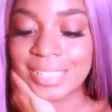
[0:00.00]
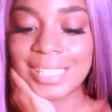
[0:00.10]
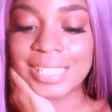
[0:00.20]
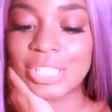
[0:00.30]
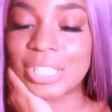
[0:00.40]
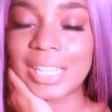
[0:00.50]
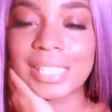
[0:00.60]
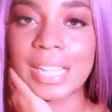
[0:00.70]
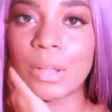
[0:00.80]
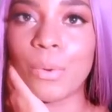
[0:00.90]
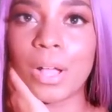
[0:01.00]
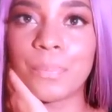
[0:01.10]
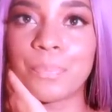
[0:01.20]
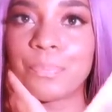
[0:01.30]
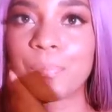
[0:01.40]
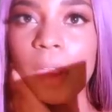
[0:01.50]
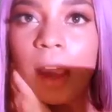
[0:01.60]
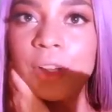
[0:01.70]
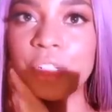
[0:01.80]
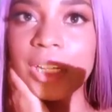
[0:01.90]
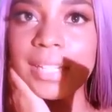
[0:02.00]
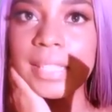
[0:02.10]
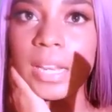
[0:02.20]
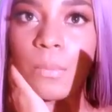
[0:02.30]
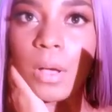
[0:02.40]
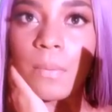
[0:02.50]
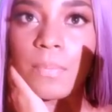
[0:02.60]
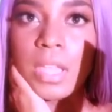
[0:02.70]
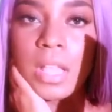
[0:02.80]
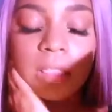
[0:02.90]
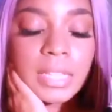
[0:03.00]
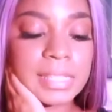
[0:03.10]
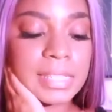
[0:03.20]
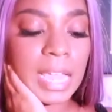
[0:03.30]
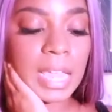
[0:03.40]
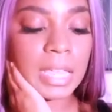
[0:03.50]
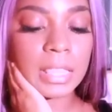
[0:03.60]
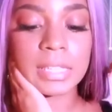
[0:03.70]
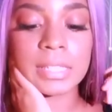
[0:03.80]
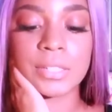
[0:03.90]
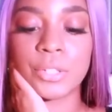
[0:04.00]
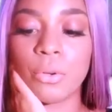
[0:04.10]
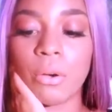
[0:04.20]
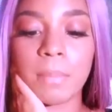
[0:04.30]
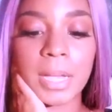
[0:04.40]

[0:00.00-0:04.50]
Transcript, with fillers: it's just not sitting well. It's just not sitting well. Let's say this is you going